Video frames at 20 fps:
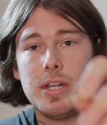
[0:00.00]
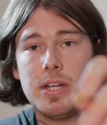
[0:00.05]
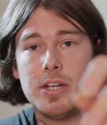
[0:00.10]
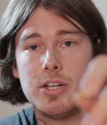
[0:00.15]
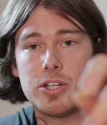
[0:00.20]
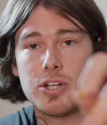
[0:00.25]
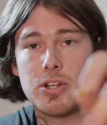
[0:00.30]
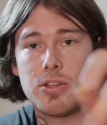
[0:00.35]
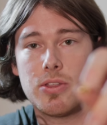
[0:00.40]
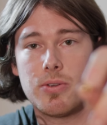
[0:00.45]

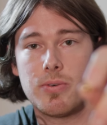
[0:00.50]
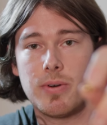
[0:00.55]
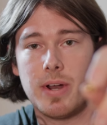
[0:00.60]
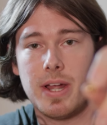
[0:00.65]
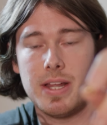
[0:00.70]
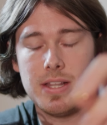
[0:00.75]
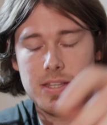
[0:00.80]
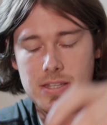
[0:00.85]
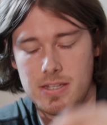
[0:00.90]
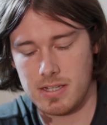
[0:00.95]
inch
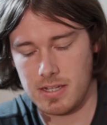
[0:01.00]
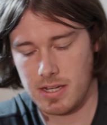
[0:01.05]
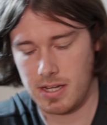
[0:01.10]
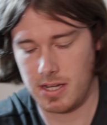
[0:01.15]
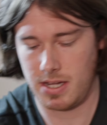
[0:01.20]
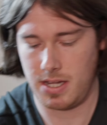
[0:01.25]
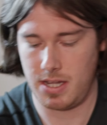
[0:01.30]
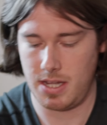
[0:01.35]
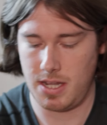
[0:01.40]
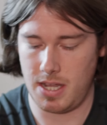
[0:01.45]
threads
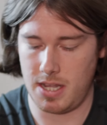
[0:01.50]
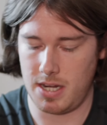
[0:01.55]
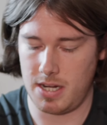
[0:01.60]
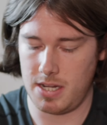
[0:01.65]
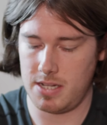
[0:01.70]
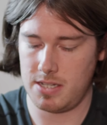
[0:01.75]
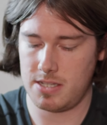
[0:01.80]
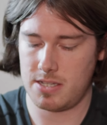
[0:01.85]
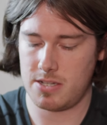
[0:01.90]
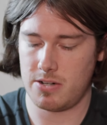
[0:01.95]
and
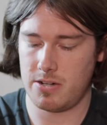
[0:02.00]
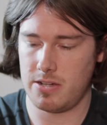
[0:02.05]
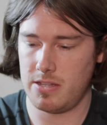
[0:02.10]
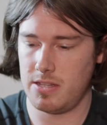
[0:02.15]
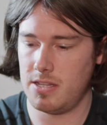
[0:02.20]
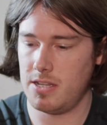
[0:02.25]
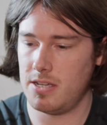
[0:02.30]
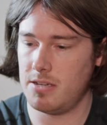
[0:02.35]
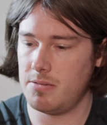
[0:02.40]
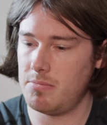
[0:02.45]

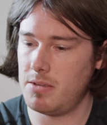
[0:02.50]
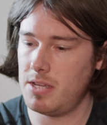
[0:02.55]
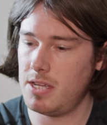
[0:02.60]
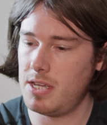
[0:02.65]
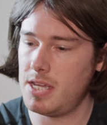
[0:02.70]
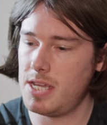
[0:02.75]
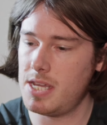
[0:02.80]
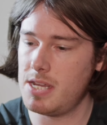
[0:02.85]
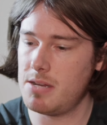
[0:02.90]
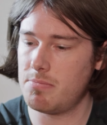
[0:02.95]
inserted them,
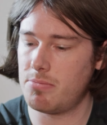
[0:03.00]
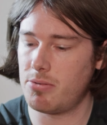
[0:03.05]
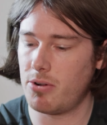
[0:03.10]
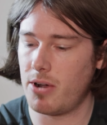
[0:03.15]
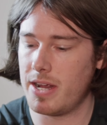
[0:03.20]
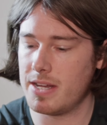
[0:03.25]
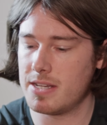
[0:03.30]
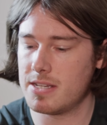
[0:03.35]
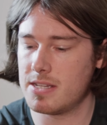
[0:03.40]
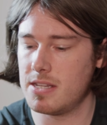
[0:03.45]
heat
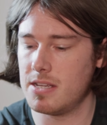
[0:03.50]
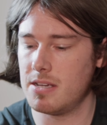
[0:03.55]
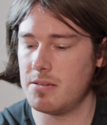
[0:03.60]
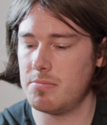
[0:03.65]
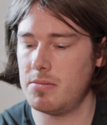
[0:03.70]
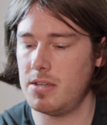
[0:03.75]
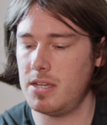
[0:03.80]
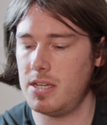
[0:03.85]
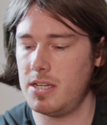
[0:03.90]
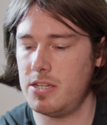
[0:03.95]
pressed
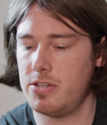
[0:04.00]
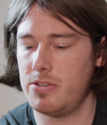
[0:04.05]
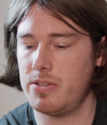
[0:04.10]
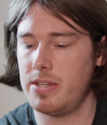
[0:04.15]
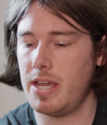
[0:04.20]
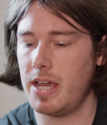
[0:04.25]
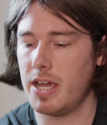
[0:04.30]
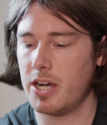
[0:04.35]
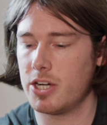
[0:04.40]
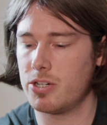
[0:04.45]
them into
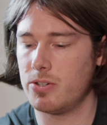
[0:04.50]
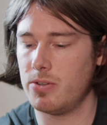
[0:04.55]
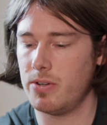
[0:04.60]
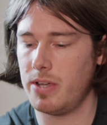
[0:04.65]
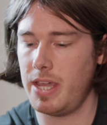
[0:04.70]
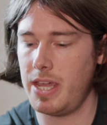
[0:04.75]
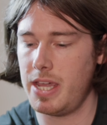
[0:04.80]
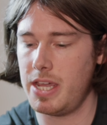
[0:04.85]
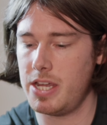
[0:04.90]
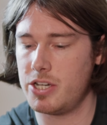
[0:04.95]
the actual
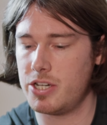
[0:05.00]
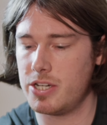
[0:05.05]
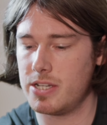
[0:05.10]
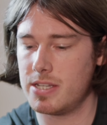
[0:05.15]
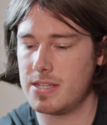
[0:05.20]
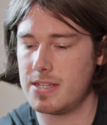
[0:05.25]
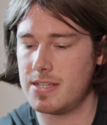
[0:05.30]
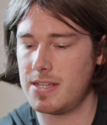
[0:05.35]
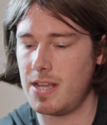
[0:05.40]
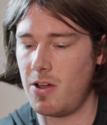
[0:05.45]
cage
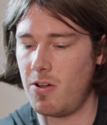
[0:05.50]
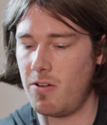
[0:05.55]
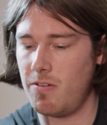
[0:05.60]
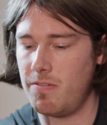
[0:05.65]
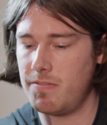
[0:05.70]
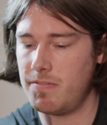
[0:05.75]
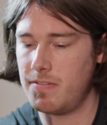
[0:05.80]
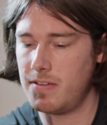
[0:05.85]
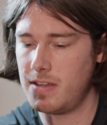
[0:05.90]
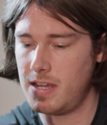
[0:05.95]

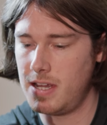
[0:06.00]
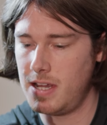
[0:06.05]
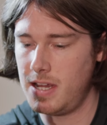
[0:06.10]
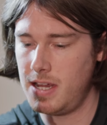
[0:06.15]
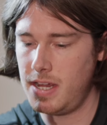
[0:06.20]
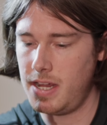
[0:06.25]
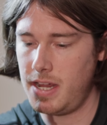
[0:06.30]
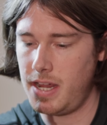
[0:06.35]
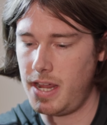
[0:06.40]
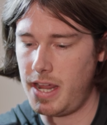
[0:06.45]
itself.
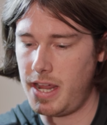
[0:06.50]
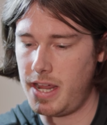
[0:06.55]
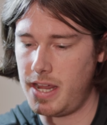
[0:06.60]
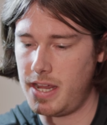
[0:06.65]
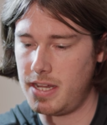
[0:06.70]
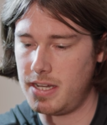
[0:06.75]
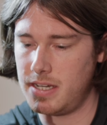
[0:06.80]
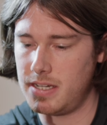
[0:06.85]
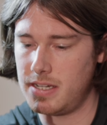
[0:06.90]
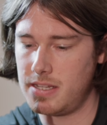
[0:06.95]

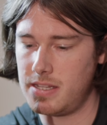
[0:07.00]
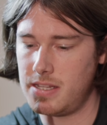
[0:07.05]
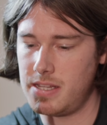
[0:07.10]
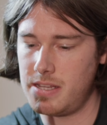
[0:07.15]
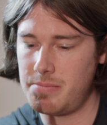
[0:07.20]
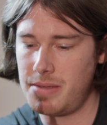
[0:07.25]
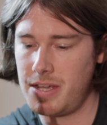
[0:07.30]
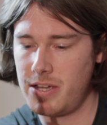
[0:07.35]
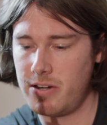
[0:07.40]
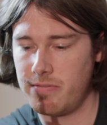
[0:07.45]
And the
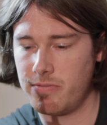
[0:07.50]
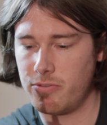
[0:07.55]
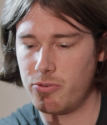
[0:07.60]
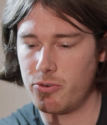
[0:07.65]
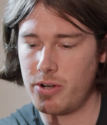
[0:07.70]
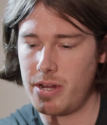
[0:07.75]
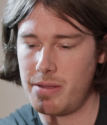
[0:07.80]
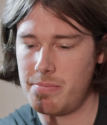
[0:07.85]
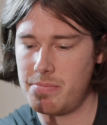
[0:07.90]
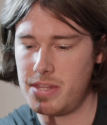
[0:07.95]
amount of
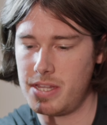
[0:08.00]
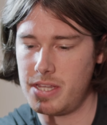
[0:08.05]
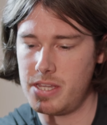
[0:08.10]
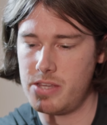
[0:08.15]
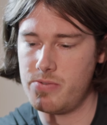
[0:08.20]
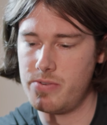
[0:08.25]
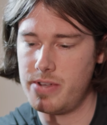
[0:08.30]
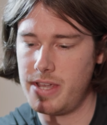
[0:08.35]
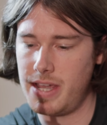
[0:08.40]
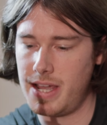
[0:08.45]
grip that
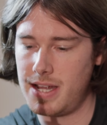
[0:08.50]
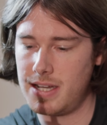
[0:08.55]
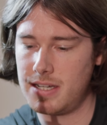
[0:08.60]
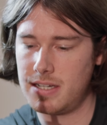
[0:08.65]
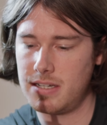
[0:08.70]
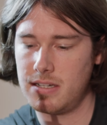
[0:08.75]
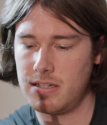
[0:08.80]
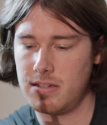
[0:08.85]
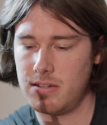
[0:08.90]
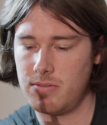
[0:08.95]
you
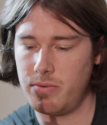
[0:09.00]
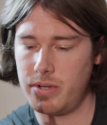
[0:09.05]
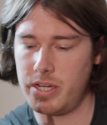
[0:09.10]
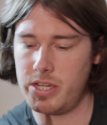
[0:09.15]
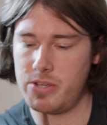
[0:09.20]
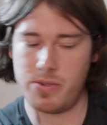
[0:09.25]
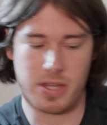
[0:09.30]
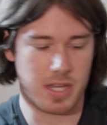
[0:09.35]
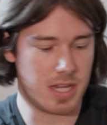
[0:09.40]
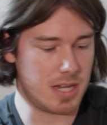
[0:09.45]
get when
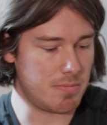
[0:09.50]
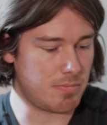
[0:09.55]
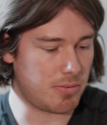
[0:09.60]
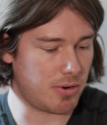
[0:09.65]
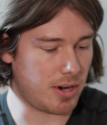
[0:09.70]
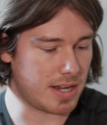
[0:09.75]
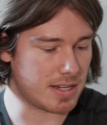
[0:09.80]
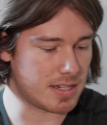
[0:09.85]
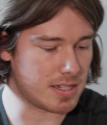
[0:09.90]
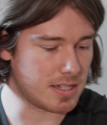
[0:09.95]
you heat
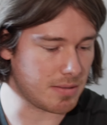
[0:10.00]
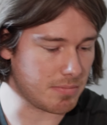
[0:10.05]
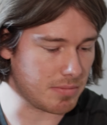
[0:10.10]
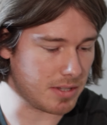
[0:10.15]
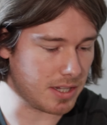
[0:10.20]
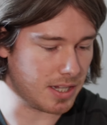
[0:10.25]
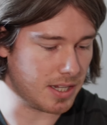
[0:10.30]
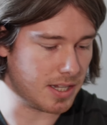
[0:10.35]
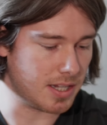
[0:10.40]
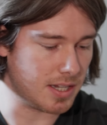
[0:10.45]
press
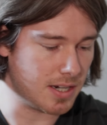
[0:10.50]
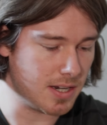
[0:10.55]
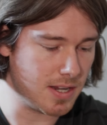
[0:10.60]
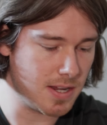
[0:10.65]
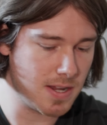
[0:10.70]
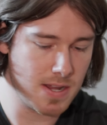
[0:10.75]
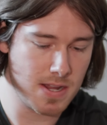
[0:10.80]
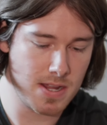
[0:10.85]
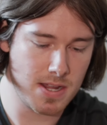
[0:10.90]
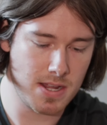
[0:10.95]
something in
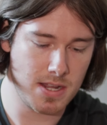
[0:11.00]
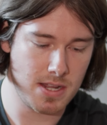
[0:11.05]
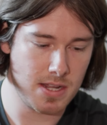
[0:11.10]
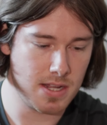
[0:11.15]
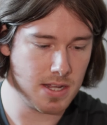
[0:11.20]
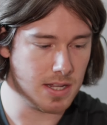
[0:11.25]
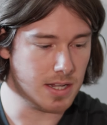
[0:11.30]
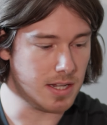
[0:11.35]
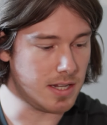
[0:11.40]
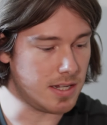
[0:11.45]

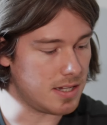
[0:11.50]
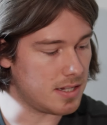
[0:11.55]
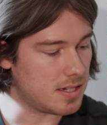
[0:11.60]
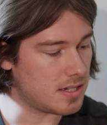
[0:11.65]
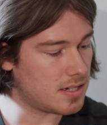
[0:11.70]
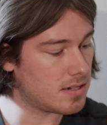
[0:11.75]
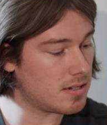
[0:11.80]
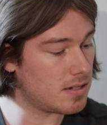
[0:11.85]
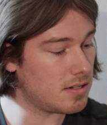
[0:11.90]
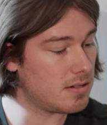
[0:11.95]

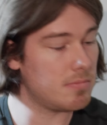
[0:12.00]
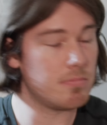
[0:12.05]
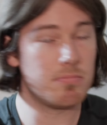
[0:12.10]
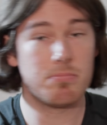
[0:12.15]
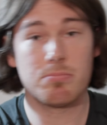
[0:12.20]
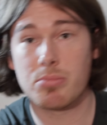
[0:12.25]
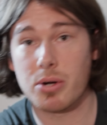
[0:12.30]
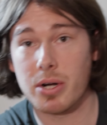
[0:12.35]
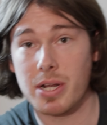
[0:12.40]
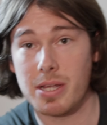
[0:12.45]
is
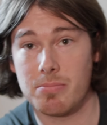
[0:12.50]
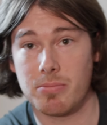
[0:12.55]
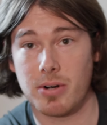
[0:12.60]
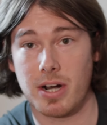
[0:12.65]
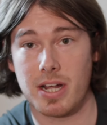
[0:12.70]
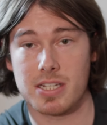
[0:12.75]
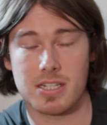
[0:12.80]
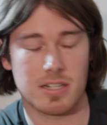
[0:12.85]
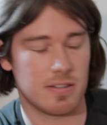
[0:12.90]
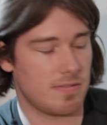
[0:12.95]
pretty
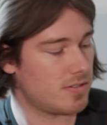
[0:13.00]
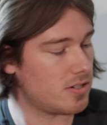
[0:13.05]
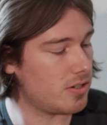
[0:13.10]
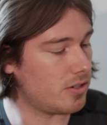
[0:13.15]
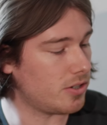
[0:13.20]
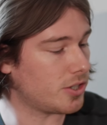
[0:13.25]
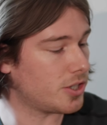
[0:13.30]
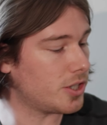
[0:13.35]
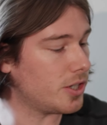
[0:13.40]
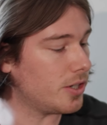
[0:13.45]
impressive, so
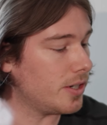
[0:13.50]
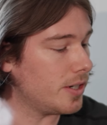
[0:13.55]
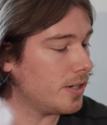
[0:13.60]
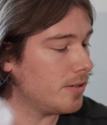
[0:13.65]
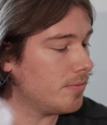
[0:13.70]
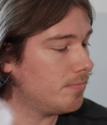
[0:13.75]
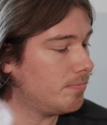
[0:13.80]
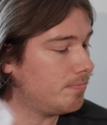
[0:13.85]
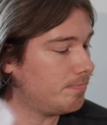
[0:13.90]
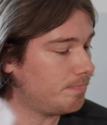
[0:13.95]
I'll show you.